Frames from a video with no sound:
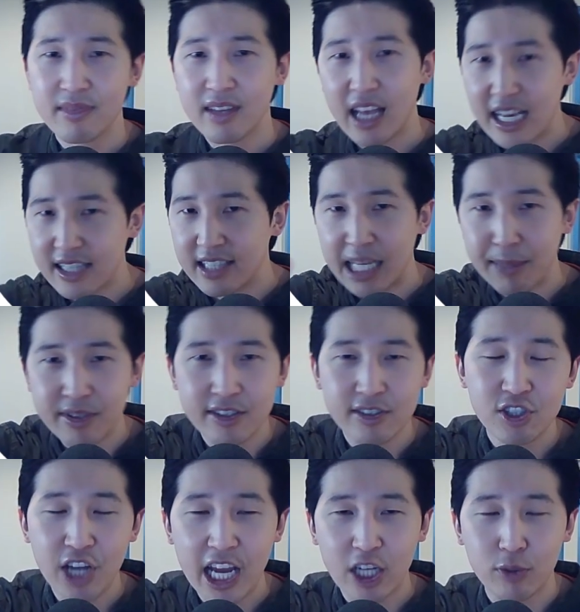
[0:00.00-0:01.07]
as the name of this
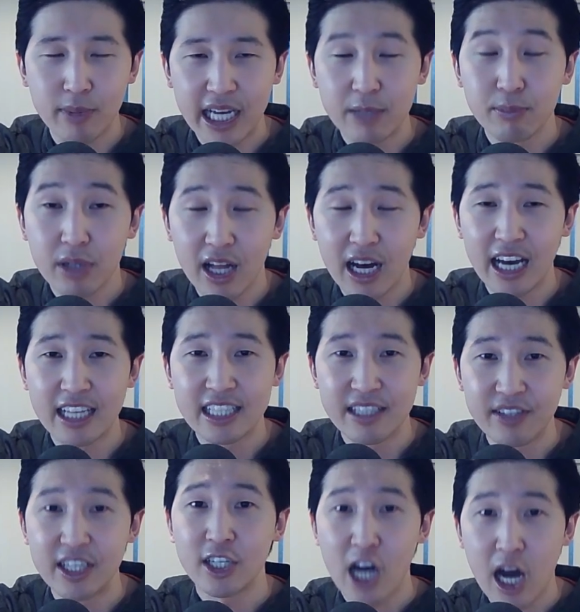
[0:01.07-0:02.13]
channel might imply,
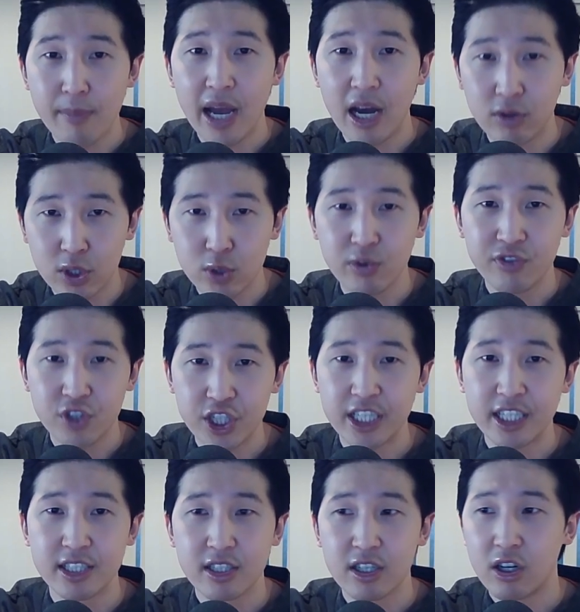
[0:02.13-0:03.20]
Dividend Compounders with
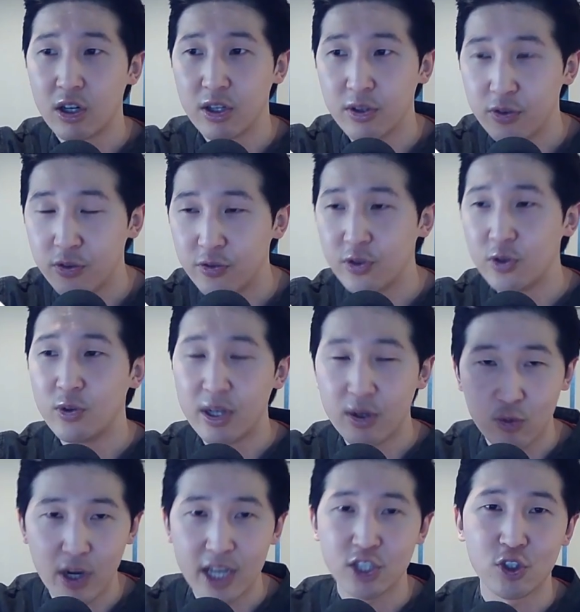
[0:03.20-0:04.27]
Cheese, are the food and
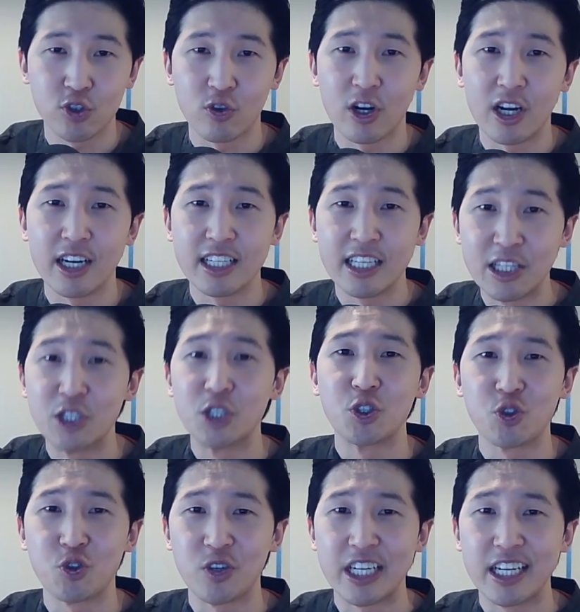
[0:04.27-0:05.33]
restaurant
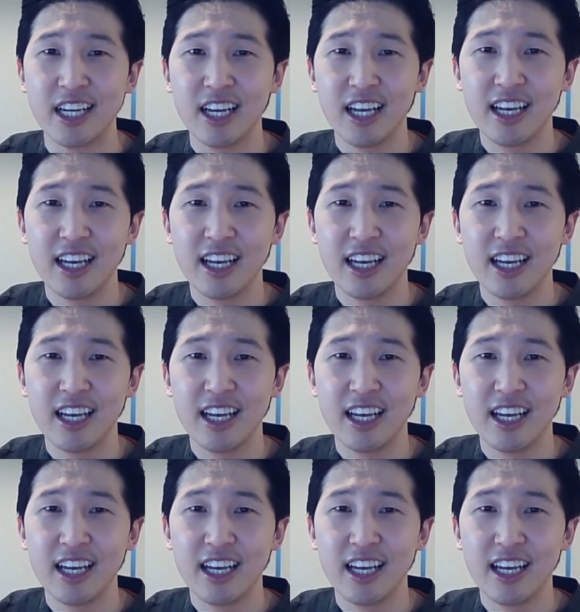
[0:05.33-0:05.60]
industry.